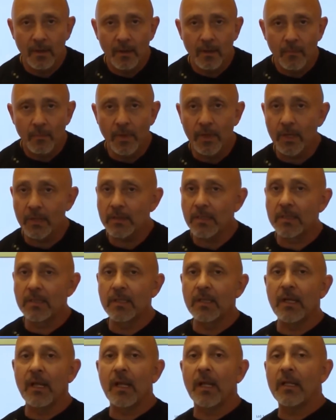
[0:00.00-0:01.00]
because this
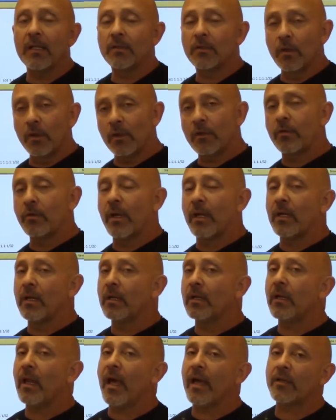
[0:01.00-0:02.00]
is going to create an
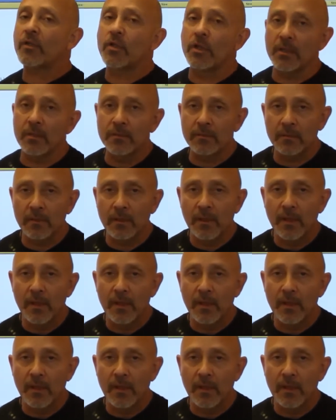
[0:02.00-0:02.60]
election